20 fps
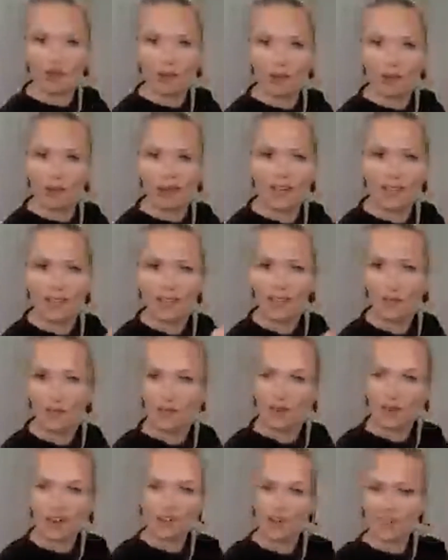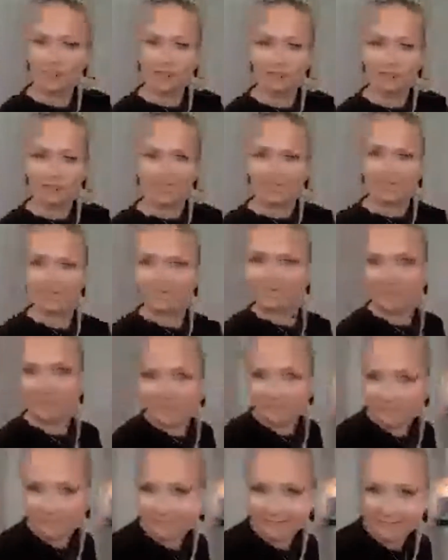can make it smaller.
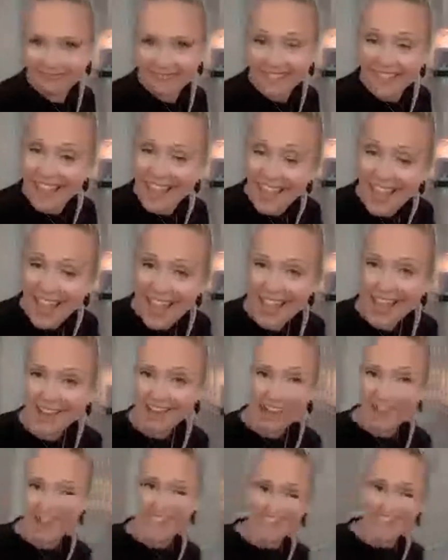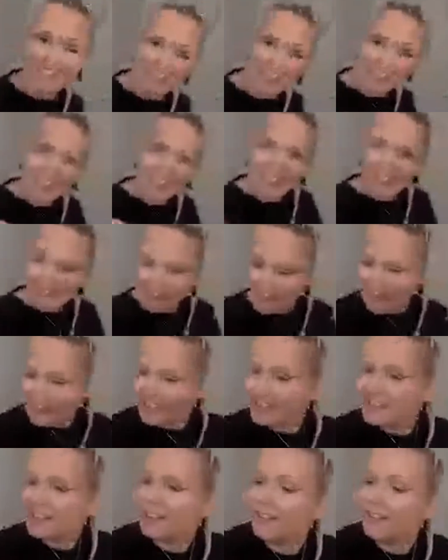Hey, Costel.
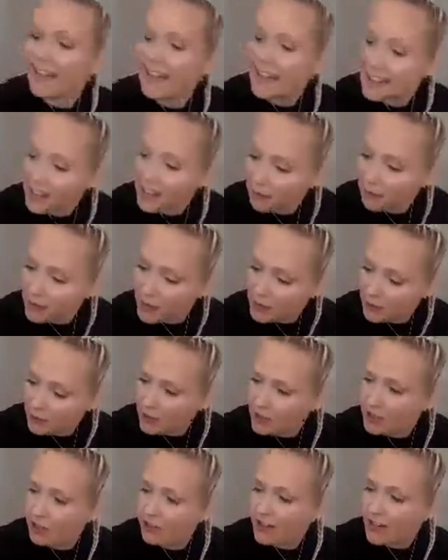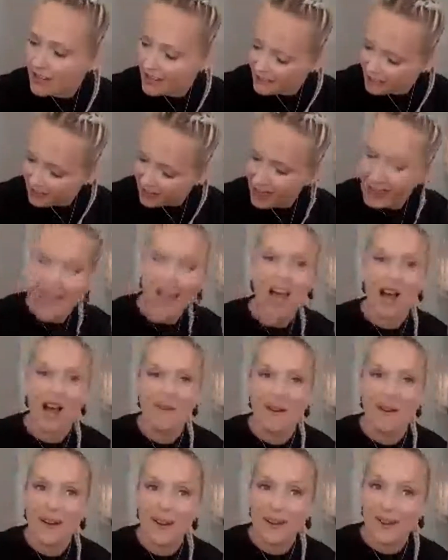So nice of you to join us today. How
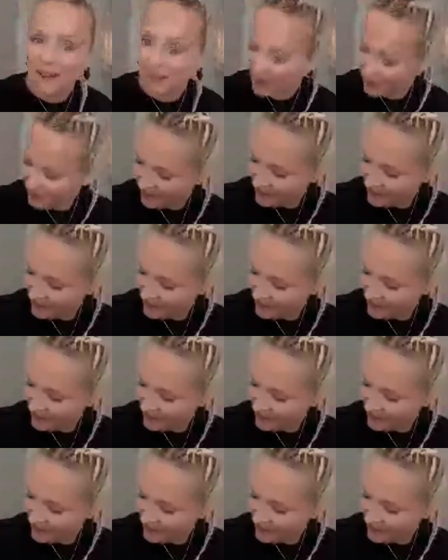are you?